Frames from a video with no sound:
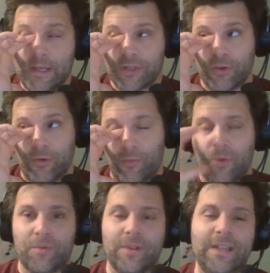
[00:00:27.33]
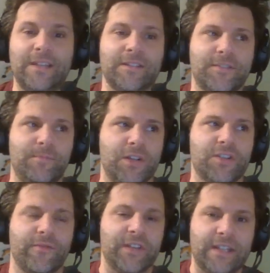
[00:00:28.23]
so it won't need as much
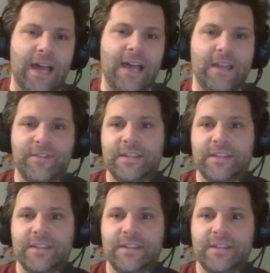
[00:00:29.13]
of a dive